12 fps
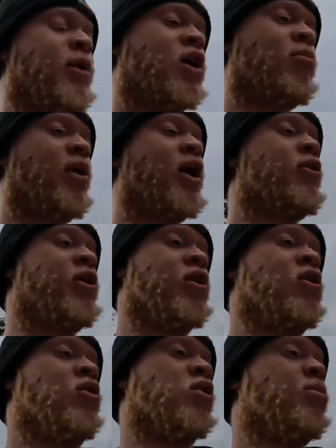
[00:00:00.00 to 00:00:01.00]
to be
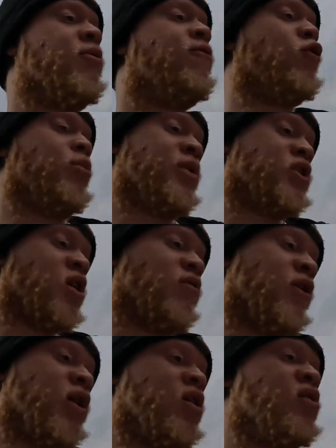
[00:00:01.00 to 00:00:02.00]
comparing the performance
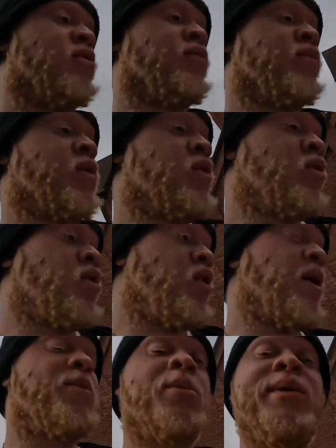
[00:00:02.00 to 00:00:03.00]
of it.
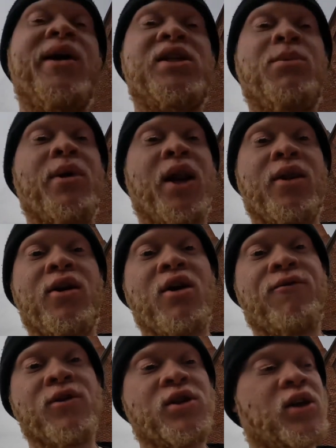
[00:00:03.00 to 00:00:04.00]
I'm going to be explaining the
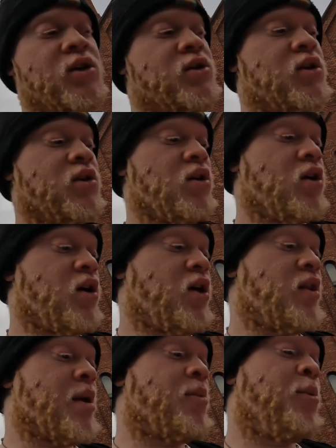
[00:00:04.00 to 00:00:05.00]
differences,
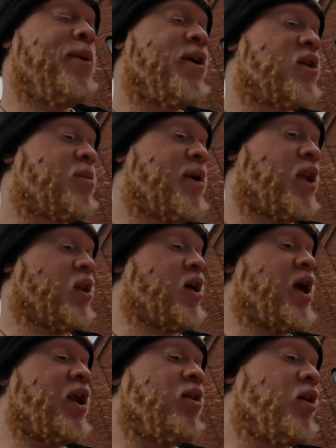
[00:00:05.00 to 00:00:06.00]
and then I'm going to be explaining
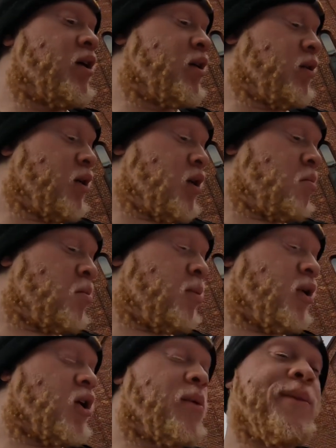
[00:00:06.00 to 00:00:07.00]
the handling.
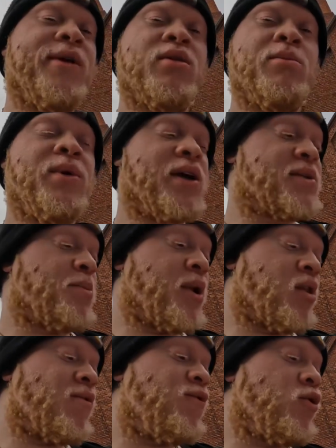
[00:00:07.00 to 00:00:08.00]
We're going to be
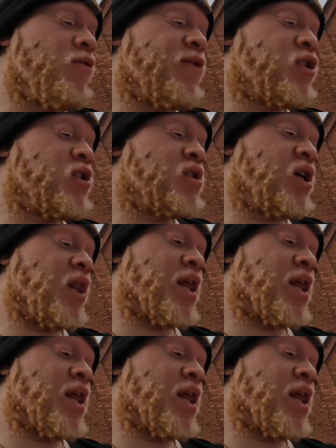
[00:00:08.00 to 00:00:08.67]
explaining the fuel efficiency